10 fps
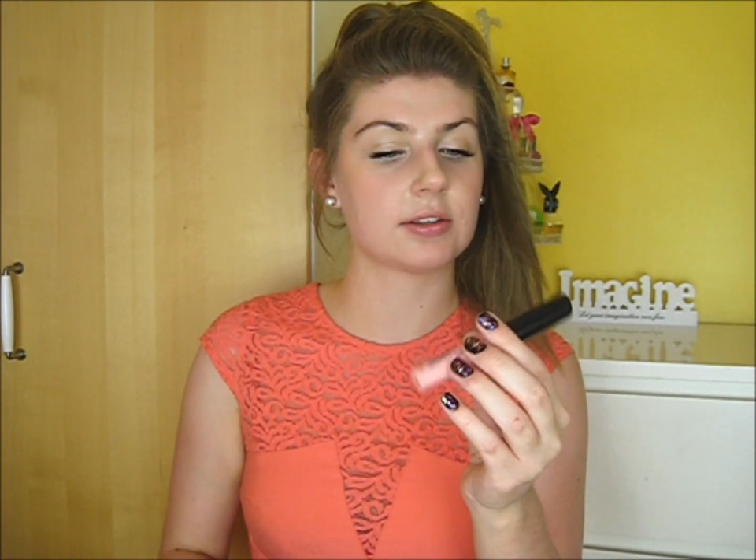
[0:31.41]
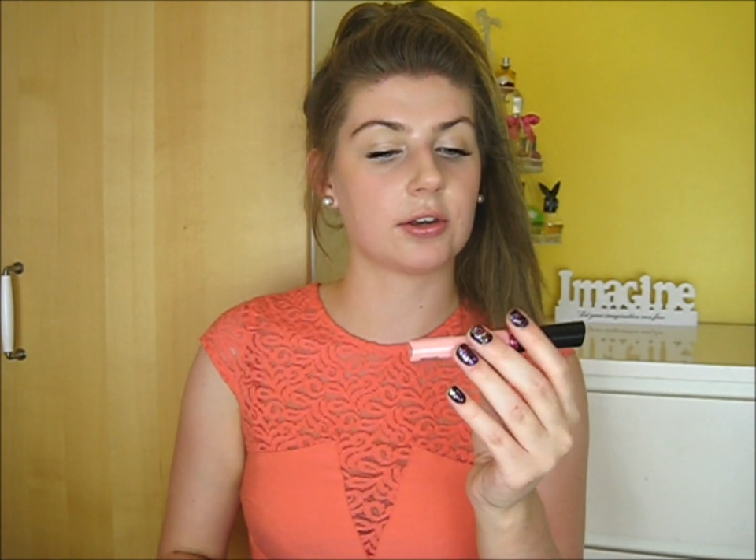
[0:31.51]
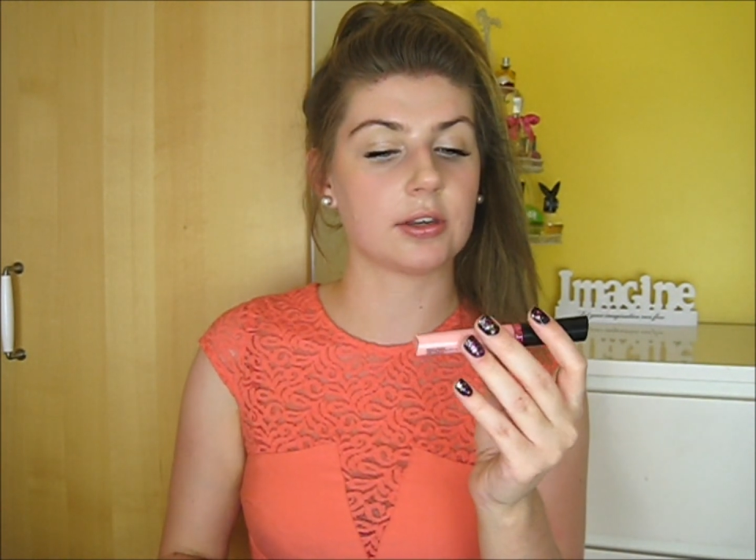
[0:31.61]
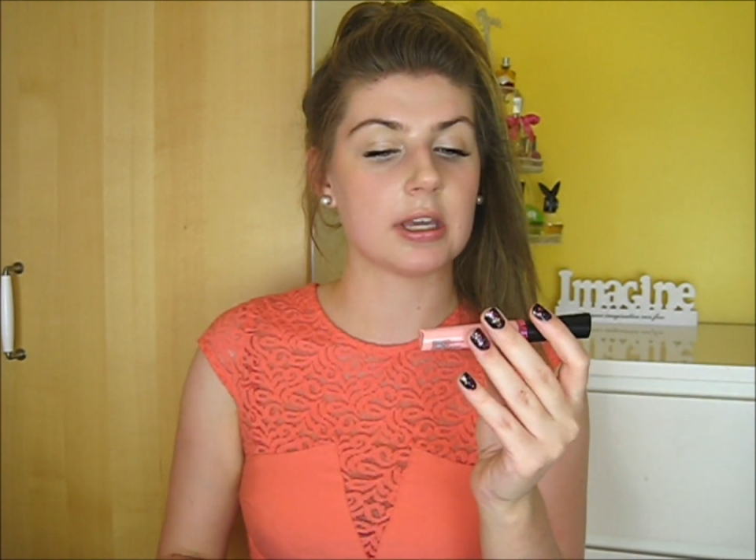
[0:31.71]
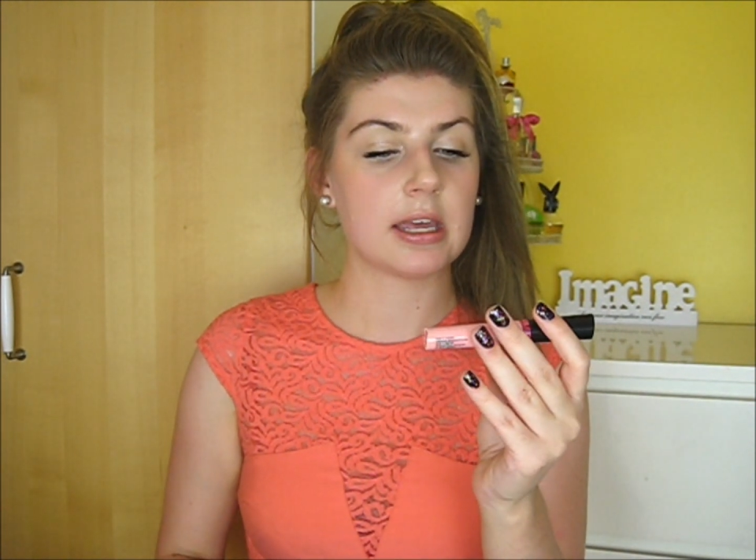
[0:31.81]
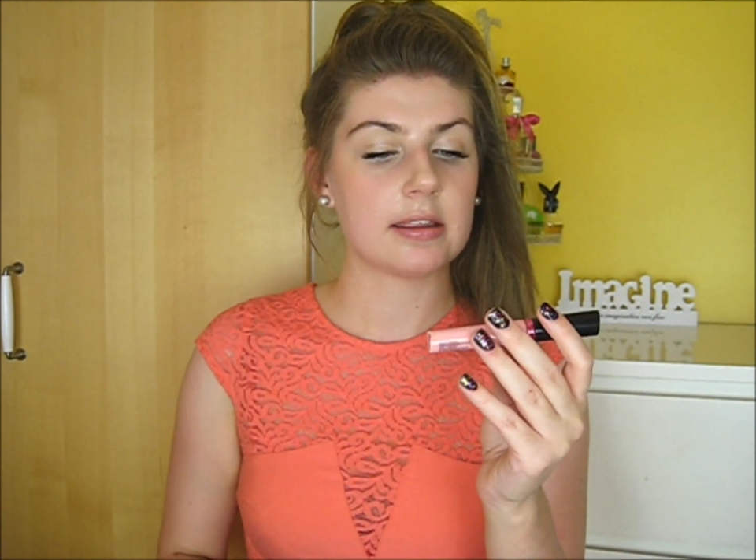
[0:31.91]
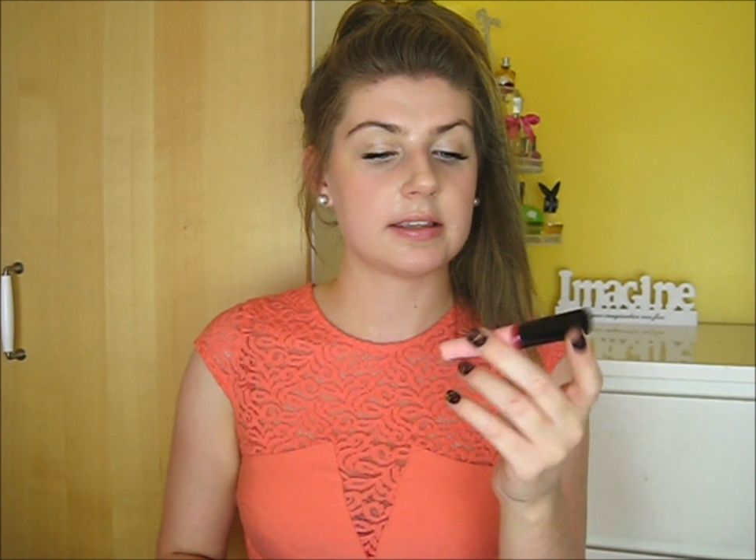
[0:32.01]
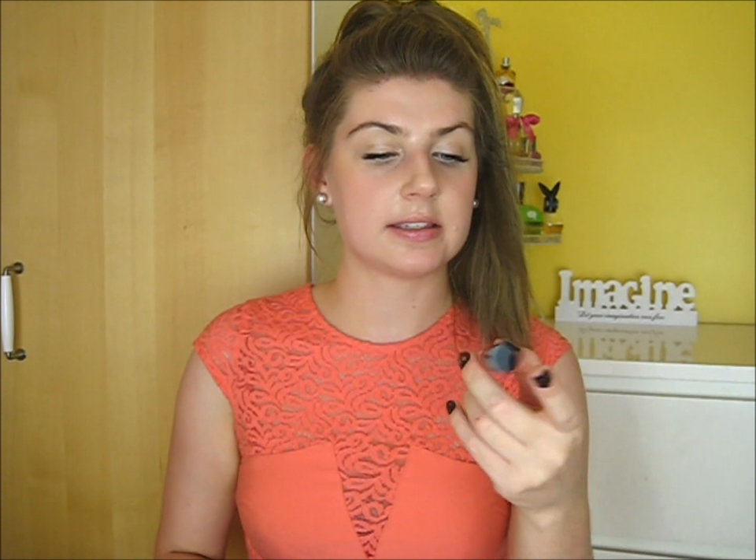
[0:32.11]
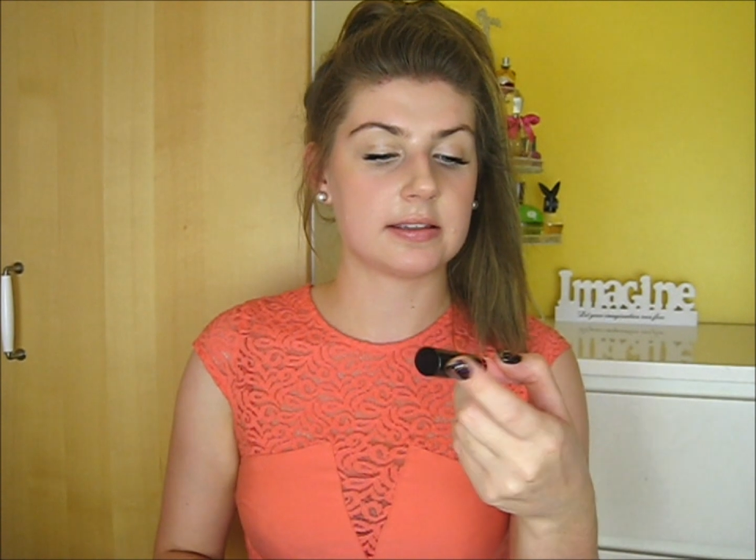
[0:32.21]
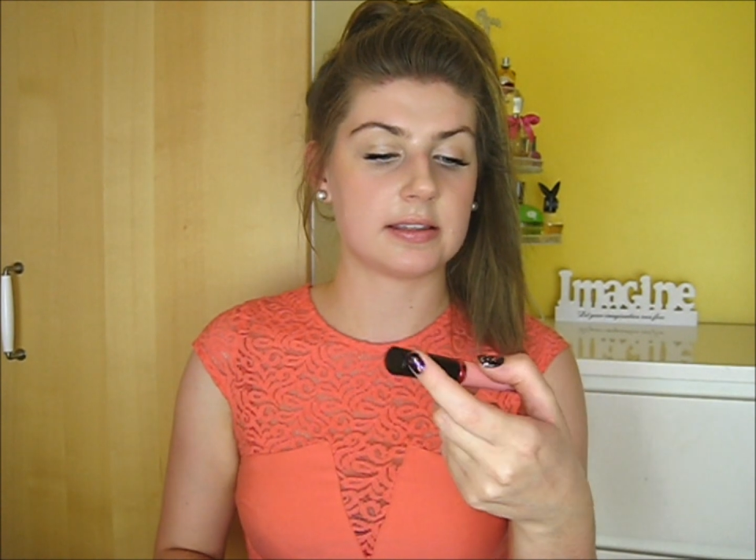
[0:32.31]
So
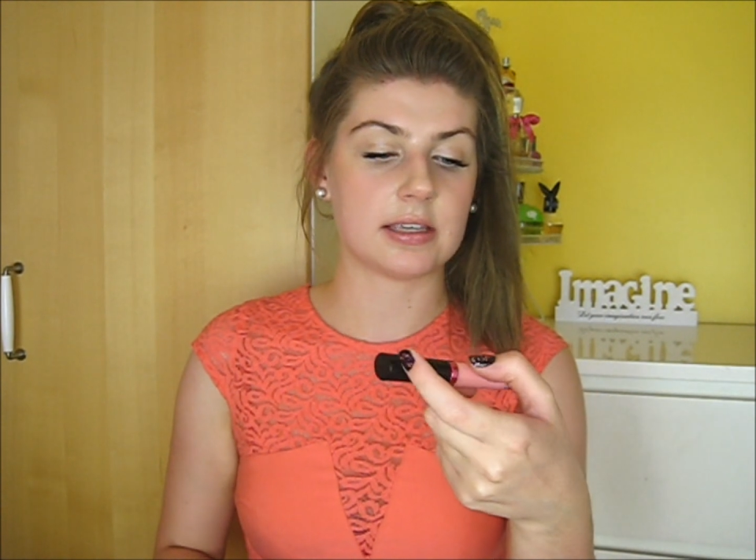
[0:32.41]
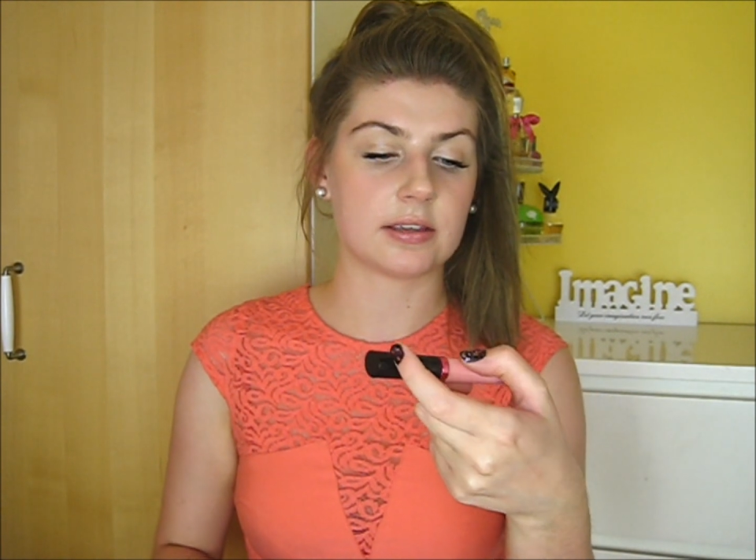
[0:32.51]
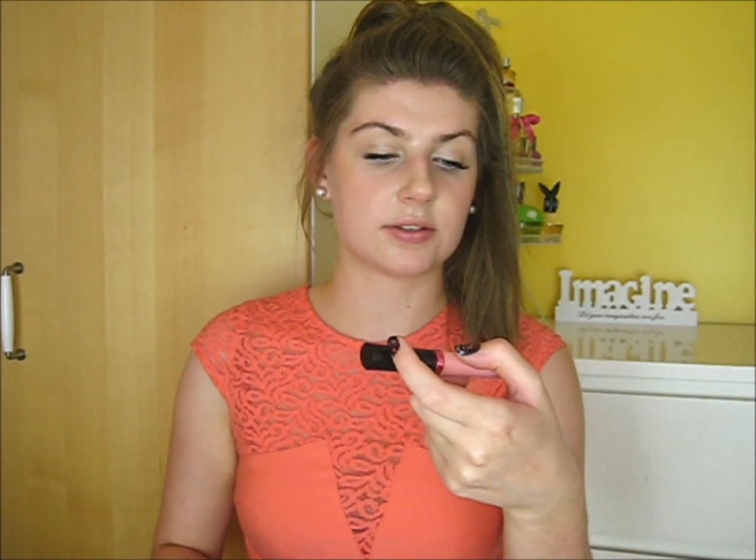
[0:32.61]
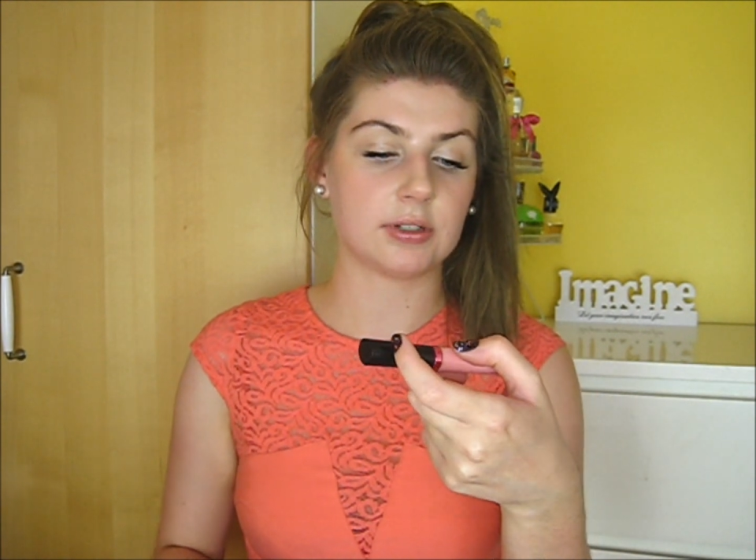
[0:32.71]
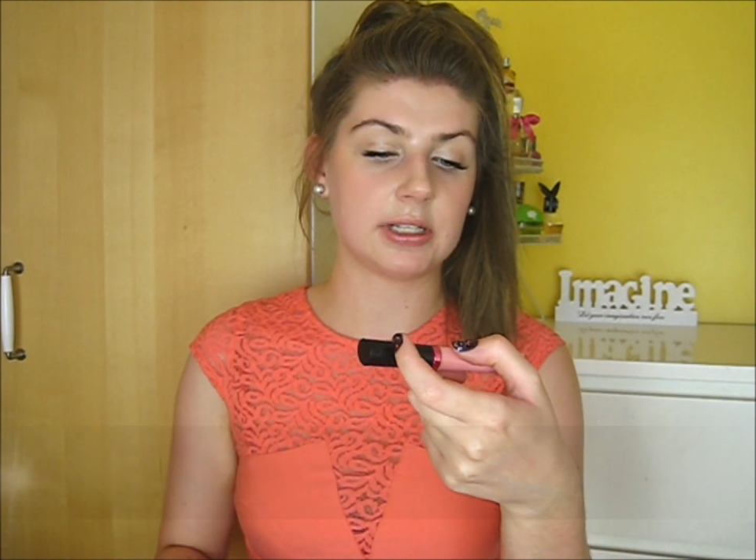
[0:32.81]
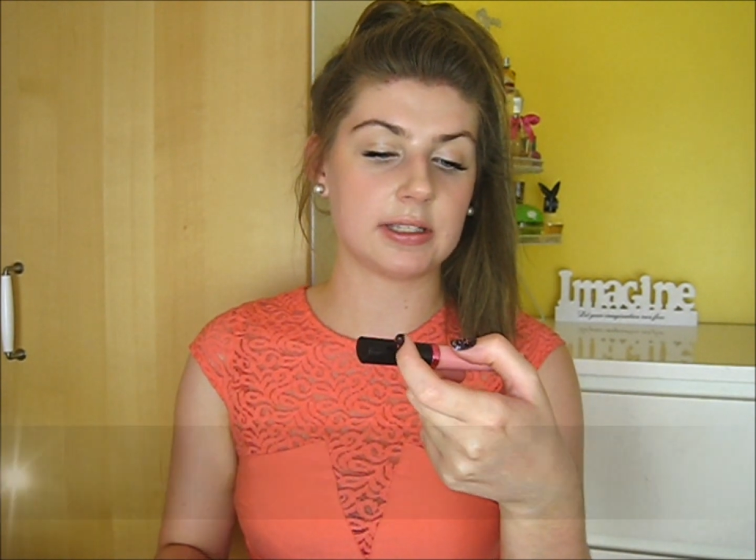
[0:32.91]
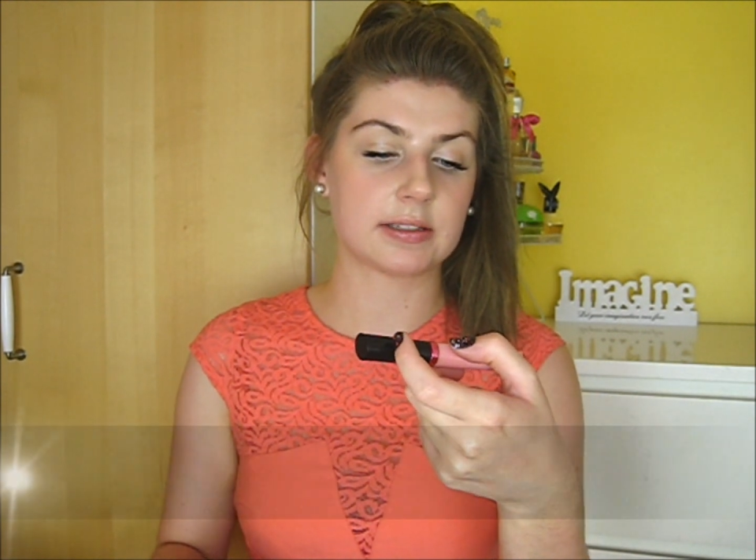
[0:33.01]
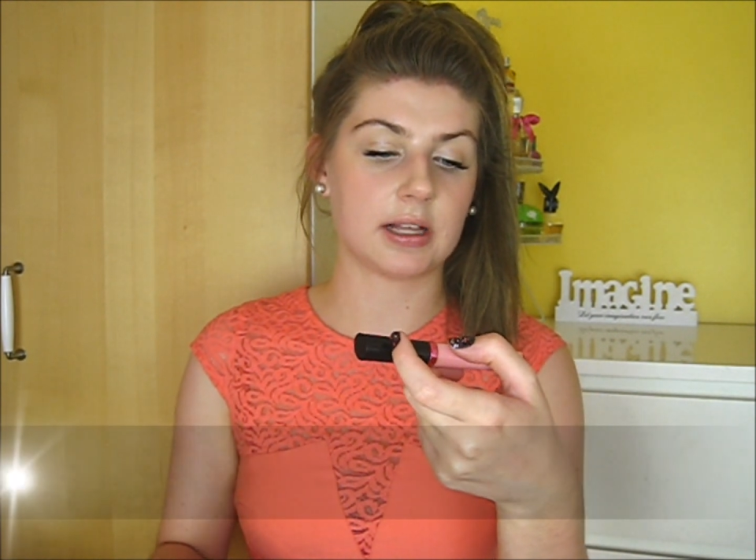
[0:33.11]
this is the Australis